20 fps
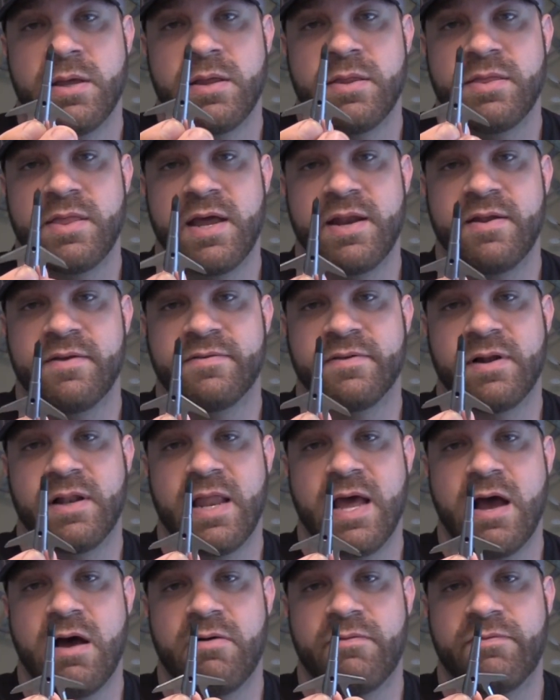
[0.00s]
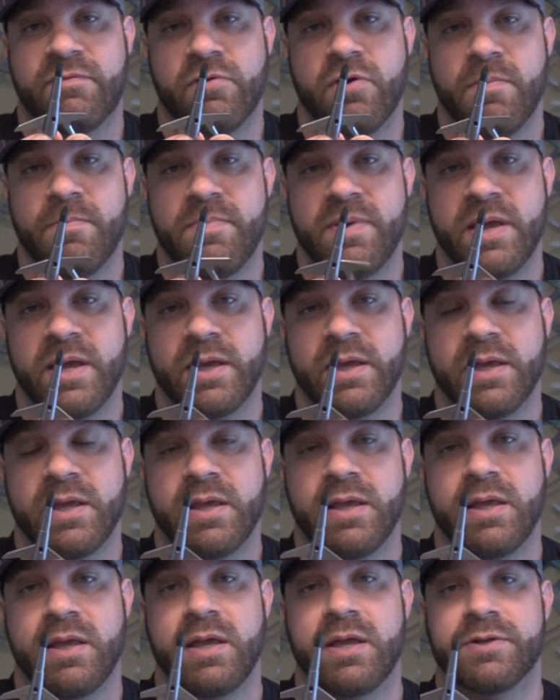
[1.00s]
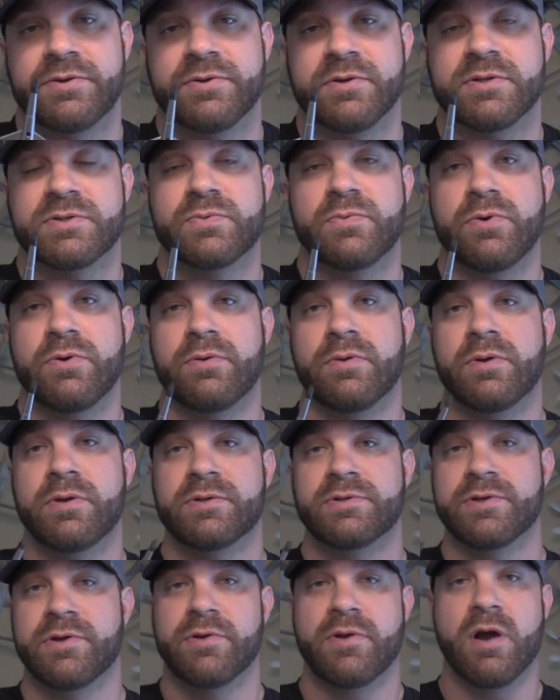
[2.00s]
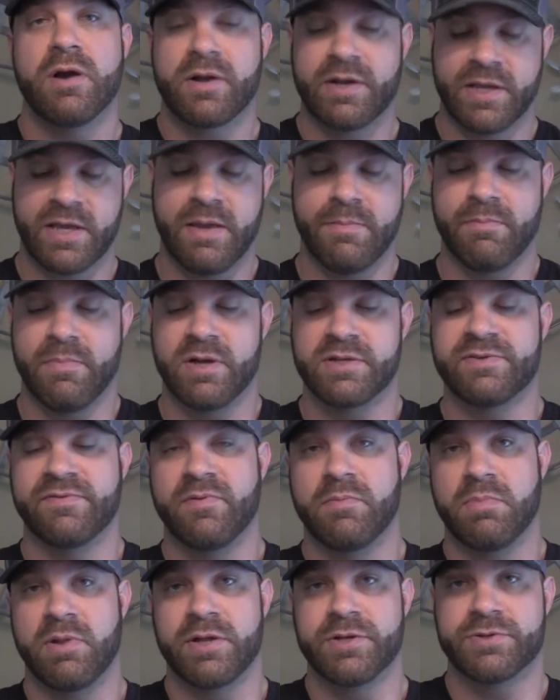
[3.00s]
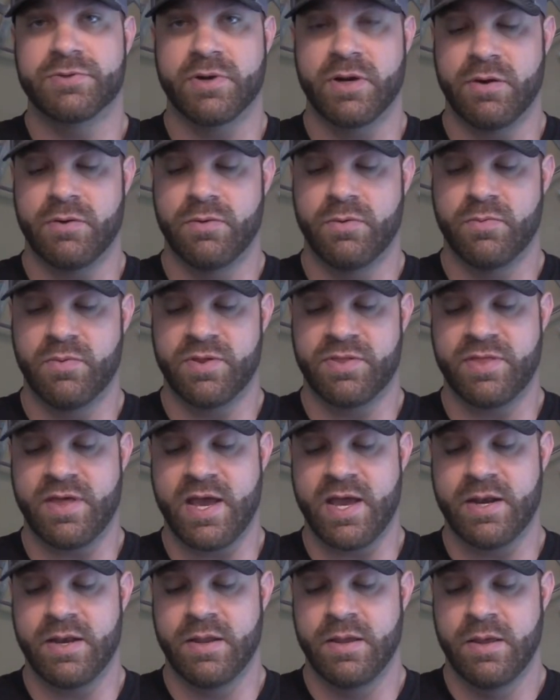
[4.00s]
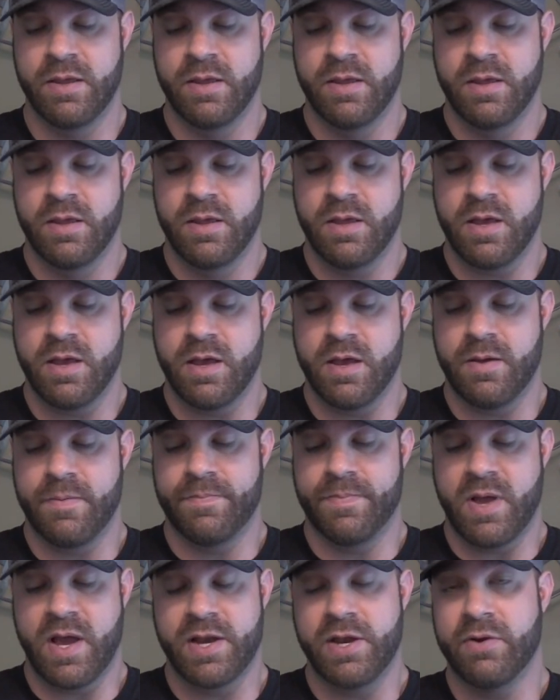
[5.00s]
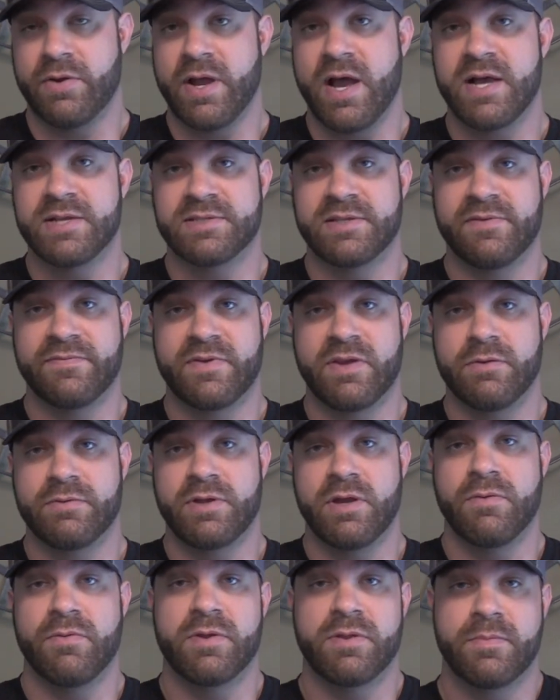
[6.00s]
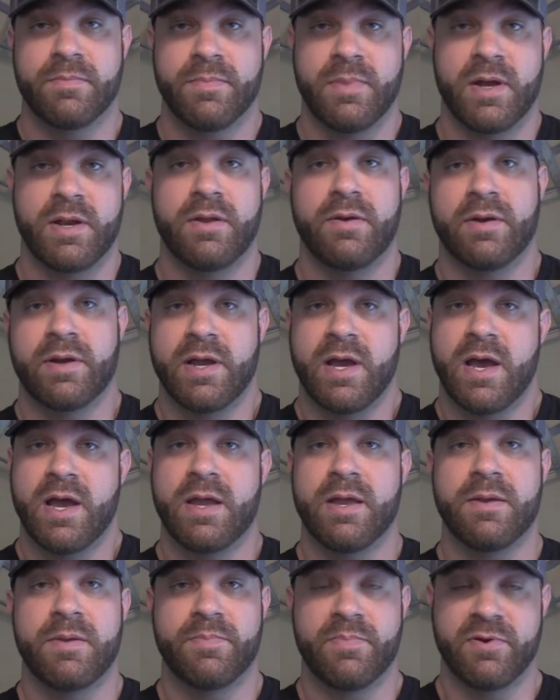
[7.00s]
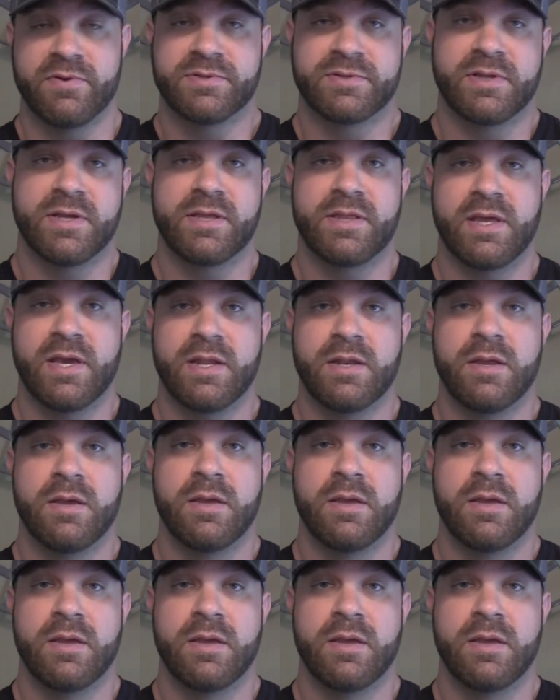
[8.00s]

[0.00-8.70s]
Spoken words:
that doesn't allow for a big entrance wound. So you're not going to get much of a blood trail with that. I know guys that have killed deer with them. I know a guy personally that